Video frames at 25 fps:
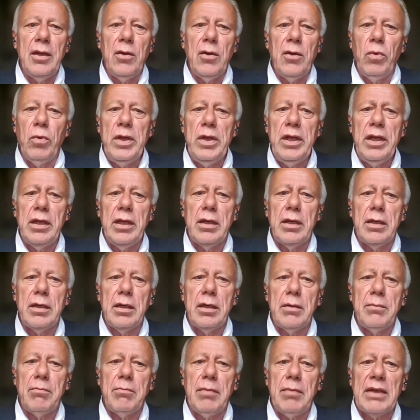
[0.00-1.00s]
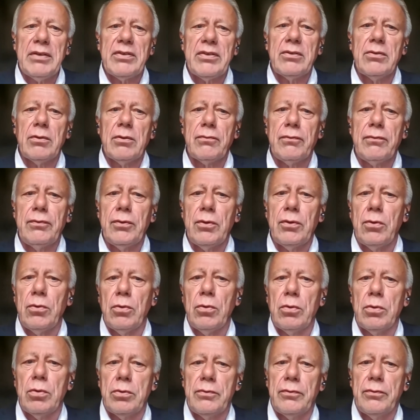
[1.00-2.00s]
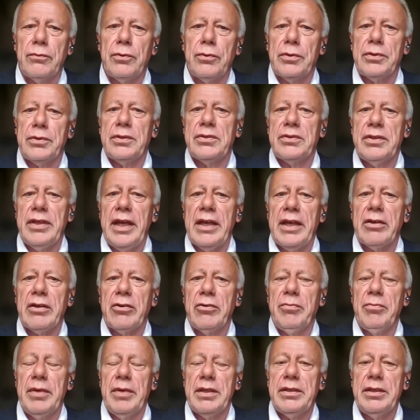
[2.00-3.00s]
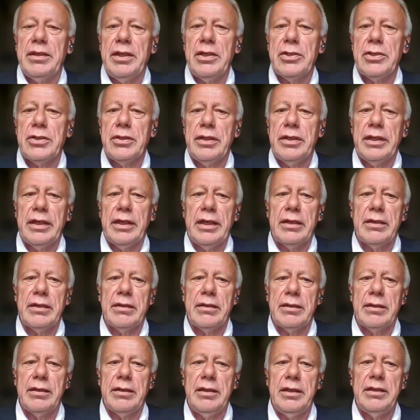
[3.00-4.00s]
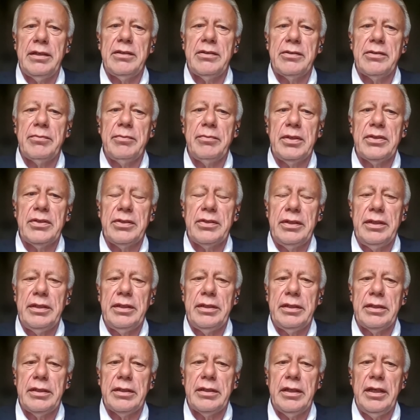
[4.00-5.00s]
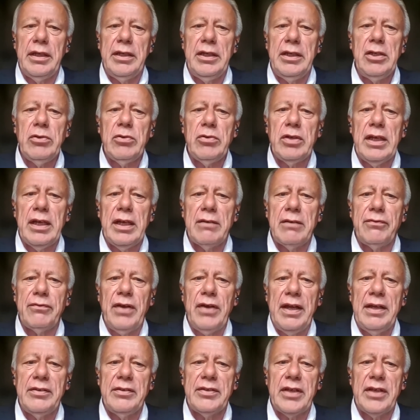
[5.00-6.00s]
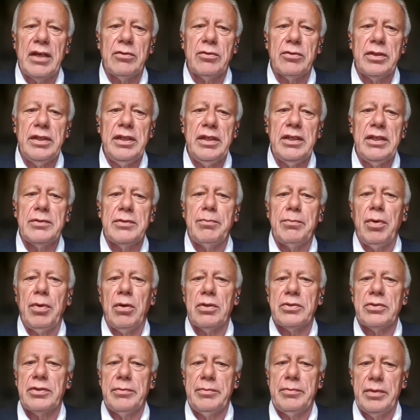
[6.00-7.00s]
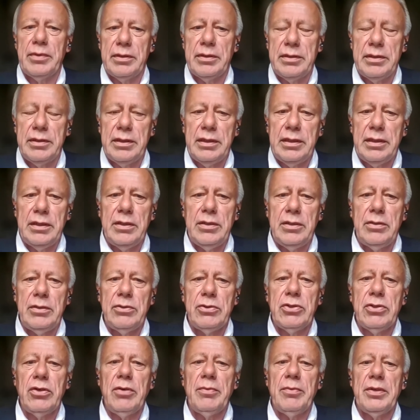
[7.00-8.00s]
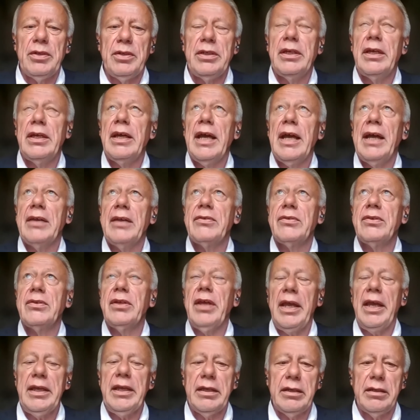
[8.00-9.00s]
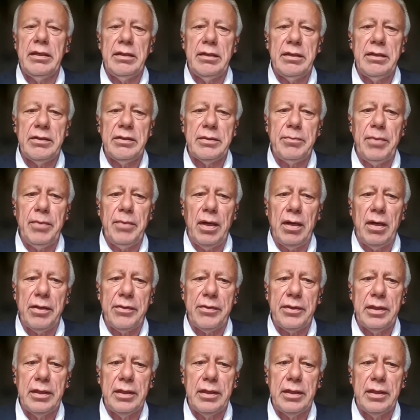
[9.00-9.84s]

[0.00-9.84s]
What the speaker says: We must not fall for this argumentation. It is misleading. A nuclear phase-out is possible. Germany has taken this path.